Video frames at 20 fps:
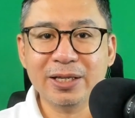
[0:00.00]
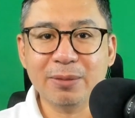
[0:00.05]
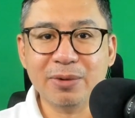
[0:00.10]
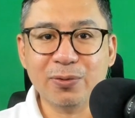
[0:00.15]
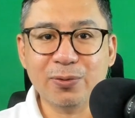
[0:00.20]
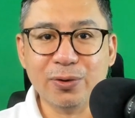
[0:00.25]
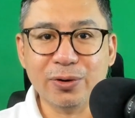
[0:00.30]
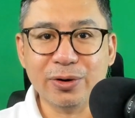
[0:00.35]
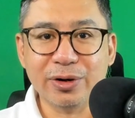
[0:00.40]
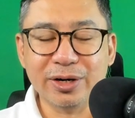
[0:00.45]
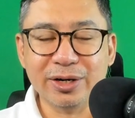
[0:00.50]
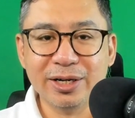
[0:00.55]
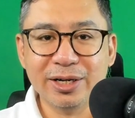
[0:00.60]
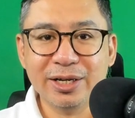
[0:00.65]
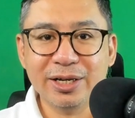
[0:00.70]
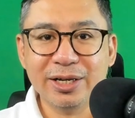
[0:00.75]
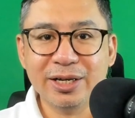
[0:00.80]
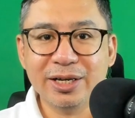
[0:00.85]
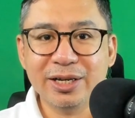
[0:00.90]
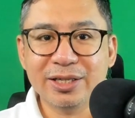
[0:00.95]
Number 4,
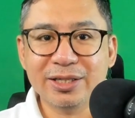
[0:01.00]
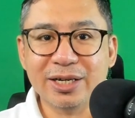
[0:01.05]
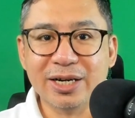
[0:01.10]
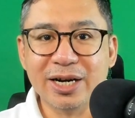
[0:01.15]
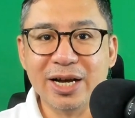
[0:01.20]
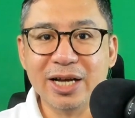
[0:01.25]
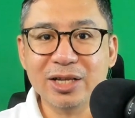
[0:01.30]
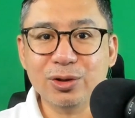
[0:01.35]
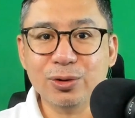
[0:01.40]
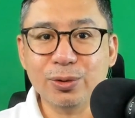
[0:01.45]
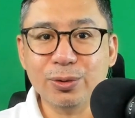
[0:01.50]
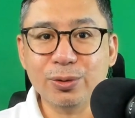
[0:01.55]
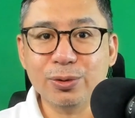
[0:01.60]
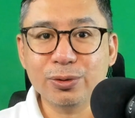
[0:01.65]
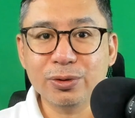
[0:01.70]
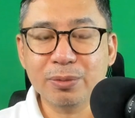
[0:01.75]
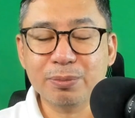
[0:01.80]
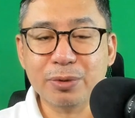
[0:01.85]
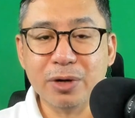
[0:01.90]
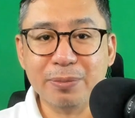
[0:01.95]
the right to
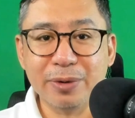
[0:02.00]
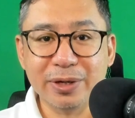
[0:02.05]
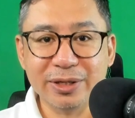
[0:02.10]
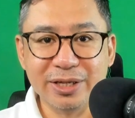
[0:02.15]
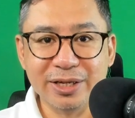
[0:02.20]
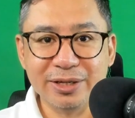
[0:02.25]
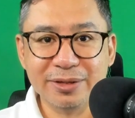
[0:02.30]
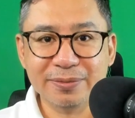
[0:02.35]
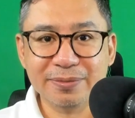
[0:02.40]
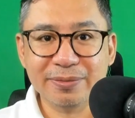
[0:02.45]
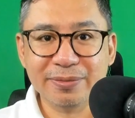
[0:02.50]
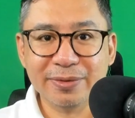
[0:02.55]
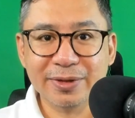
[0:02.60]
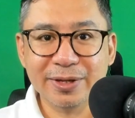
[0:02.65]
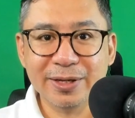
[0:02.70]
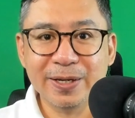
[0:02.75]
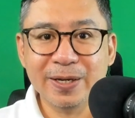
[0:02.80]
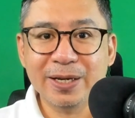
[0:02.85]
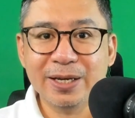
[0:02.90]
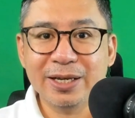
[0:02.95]
own property.
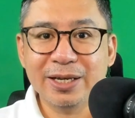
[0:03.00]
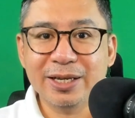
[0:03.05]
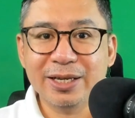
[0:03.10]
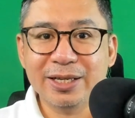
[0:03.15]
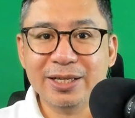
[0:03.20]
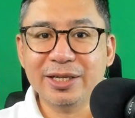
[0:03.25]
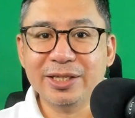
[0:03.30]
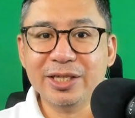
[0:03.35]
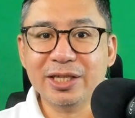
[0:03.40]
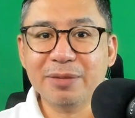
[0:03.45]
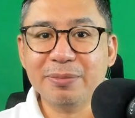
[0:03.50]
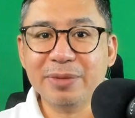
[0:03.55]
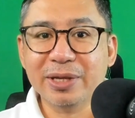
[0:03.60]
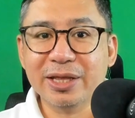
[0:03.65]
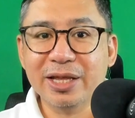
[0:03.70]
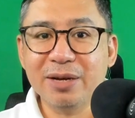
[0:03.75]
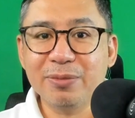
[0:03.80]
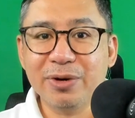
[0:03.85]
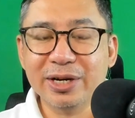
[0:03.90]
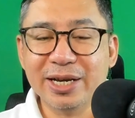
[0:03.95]

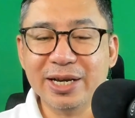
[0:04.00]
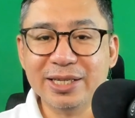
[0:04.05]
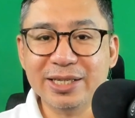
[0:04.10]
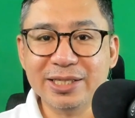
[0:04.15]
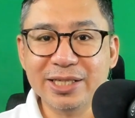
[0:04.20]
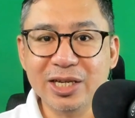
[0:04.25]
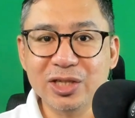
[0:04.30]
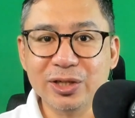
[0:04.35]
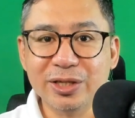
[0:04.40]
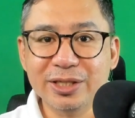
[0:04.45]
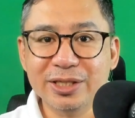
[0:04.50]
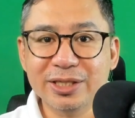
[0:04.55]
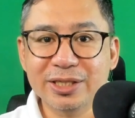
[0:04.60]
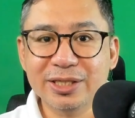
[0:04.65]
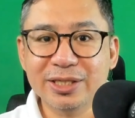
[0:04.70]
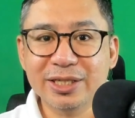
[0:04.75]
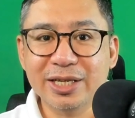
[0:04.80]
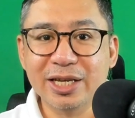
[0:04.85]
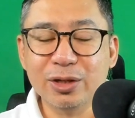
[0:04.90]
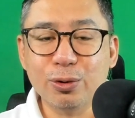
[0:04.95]
Legitimate labor
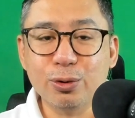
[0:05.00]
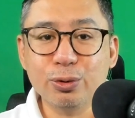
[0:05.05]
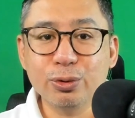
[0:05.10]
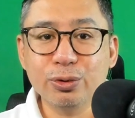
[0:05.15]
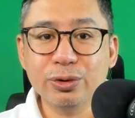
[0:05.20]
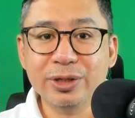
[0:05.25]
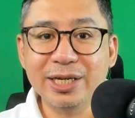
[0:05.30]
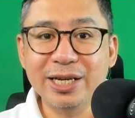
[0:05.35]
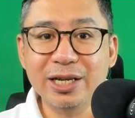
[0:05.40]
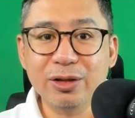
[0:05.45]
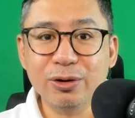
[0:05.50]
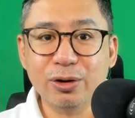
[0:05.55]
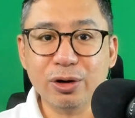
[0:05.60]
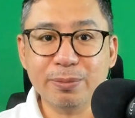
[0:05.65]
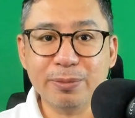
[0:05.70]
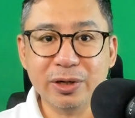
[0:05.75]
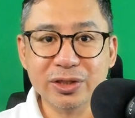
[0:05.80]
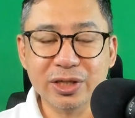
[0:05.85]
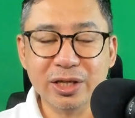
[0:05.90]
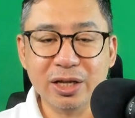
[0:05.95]
organizations can own real
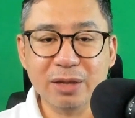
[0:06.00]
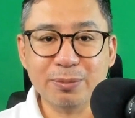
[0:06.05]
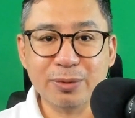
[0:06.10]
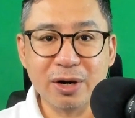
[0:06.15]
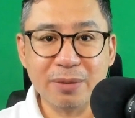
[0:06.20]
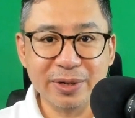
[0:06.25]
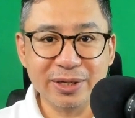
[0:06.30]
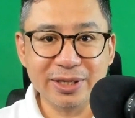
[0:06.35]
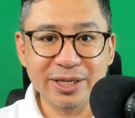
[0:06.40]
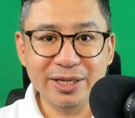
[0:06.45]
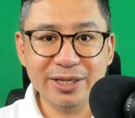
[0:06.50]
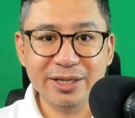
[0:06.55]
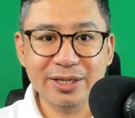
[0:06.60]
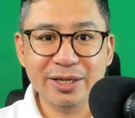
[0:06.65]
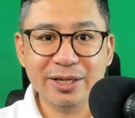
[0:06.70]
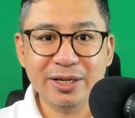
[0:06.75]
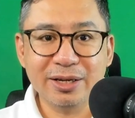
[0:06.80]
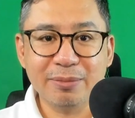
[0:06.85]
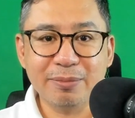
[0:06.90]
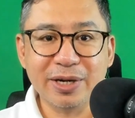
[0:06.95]
or personal property,
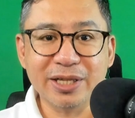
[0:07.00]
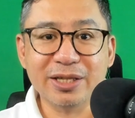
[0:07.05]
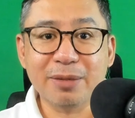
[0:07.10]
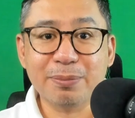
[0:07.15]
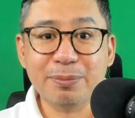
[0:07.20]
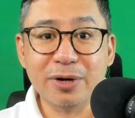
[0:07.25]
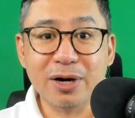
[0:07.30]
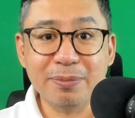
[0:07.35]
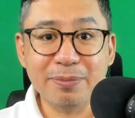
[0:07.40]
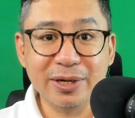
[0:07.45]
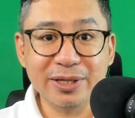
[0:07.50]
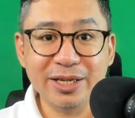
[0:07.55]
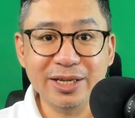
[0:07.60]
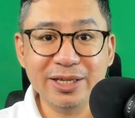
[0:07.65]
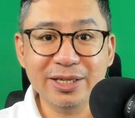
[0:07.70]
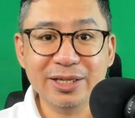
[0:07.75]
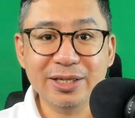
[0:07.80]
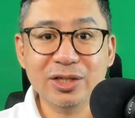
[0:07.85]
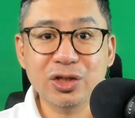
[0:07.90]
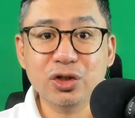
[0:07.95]
but the
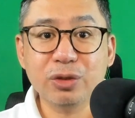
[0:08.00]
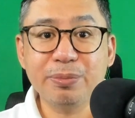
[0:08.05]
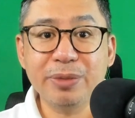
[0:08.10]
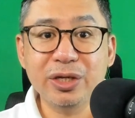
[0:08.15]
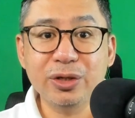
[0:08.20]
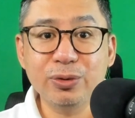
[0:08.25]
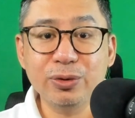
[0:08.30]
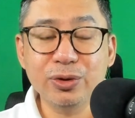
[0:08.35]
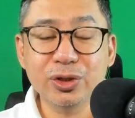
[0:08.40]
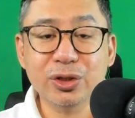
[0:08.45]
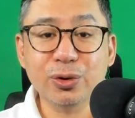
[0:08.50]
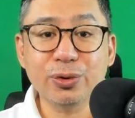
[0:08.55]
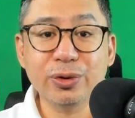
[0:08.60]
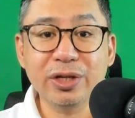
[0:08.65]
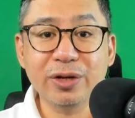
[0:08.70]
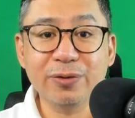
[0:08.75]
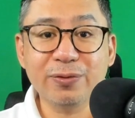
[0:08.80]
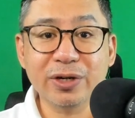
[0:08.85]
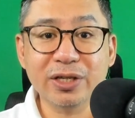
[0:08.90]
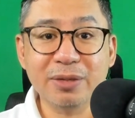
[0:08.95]
property should be used
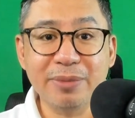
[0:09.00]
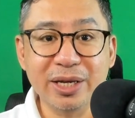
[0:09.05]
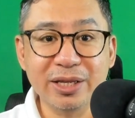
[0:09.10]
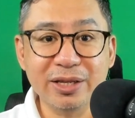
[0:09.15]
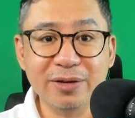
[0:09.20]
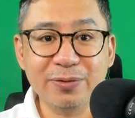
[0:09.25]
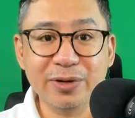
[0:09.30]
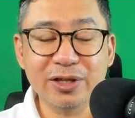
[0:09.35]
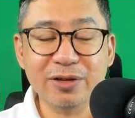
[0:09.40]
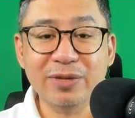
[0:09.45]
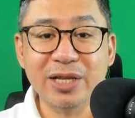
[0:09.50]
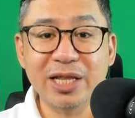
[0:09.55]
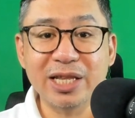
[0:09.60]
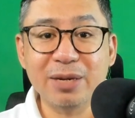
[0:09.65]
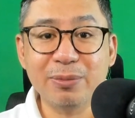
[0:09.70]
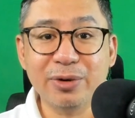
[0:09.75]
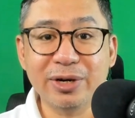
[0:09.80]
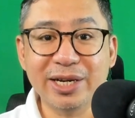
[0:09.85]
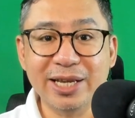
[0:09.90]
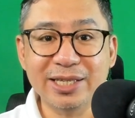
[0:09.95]
only for the benefit of the
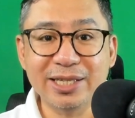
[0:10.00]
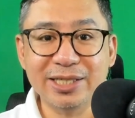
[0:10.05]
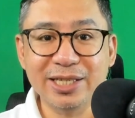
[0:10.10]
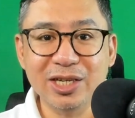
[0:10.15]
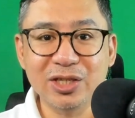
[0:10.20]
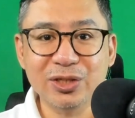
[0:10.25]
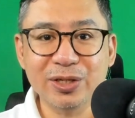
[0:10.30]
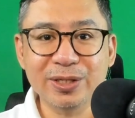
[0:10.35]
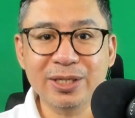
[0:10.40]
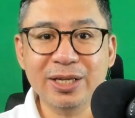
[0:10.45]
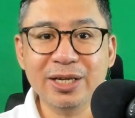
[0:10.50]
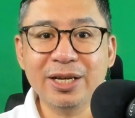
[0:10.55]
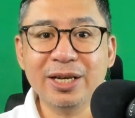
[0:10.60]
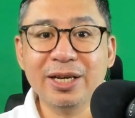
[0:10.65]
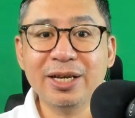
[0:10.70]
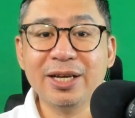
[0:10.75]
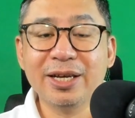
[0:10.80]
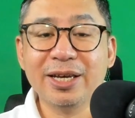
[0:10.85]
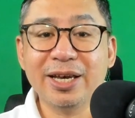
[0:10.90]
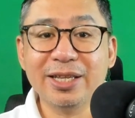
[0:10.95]
labor organization
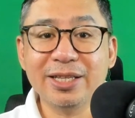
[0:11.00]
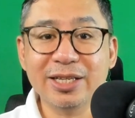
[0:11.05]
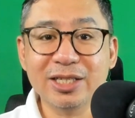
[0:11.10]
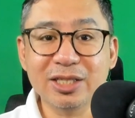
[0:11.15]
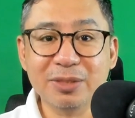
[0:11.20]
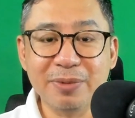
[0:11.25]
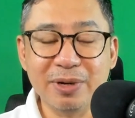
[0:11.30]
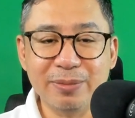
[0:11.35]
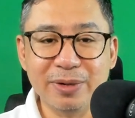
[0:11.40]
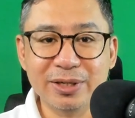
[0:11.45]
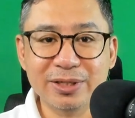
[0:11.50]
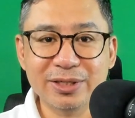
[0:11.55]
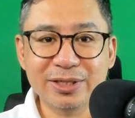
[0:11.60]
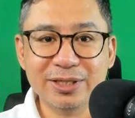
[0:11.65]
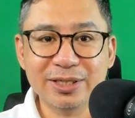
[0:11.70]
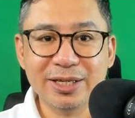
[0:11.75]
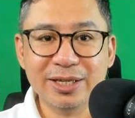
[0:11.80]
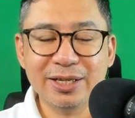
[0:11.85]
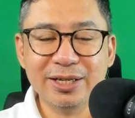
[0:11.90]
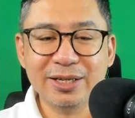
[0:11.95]
and its
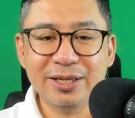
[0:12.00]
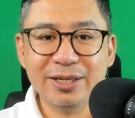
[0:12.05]
members.